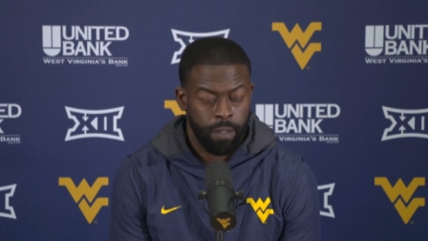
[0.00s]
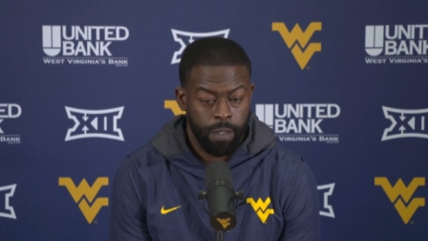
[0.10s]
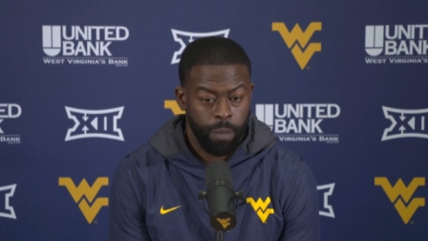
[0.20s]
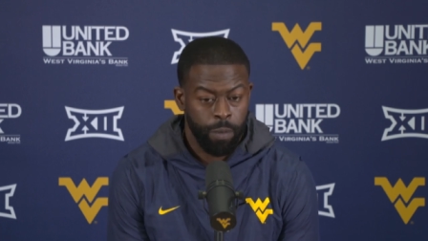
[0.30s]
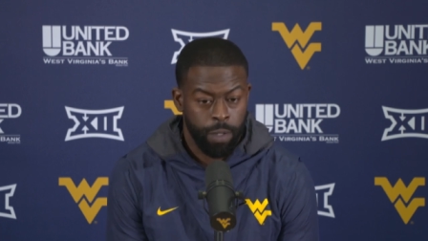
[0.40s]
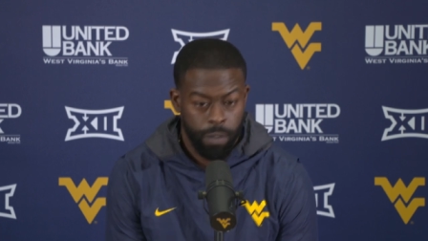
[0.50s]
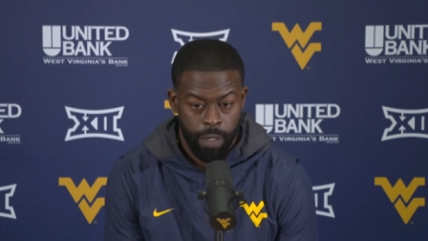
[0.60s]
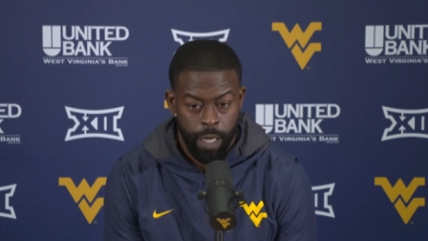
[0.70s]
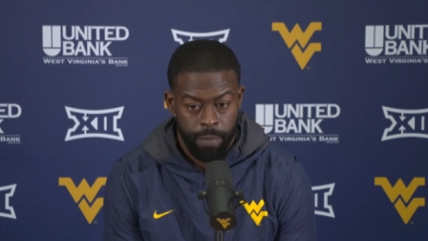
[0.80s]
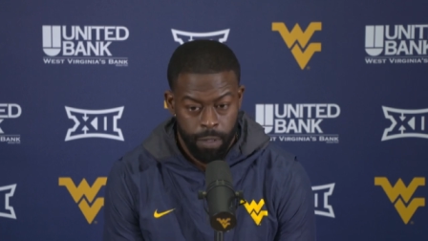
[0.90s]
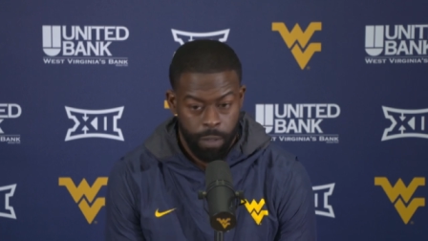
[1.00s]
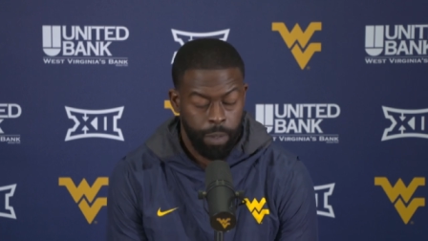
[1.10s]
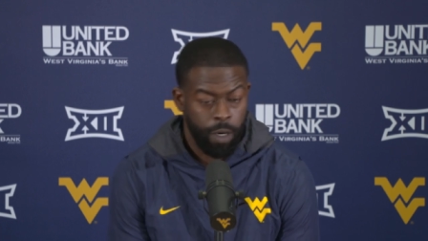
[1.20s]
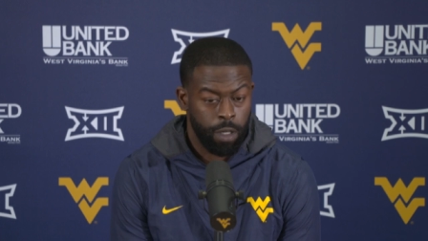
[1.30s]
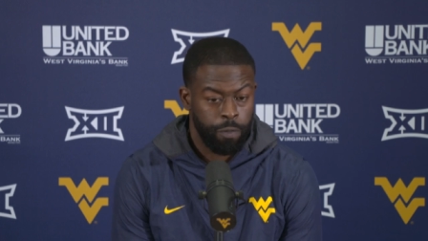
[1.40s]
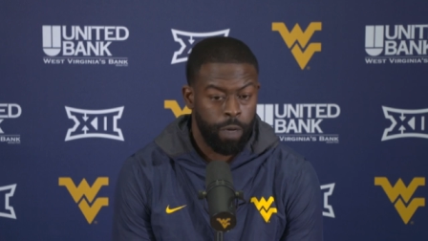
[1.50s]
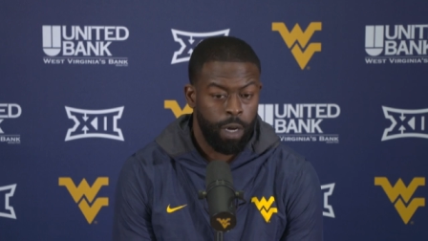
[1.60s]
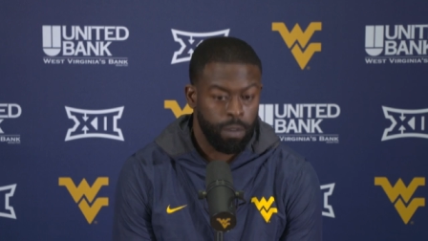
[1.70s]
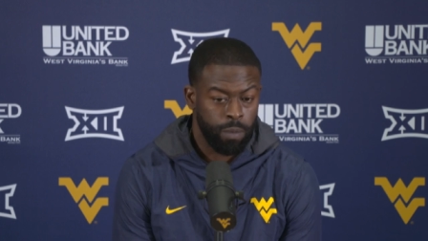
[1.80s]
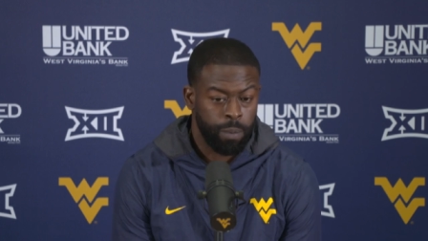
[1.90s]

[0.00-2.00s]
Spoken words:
This is going to be one of those games that's going to be hard fought.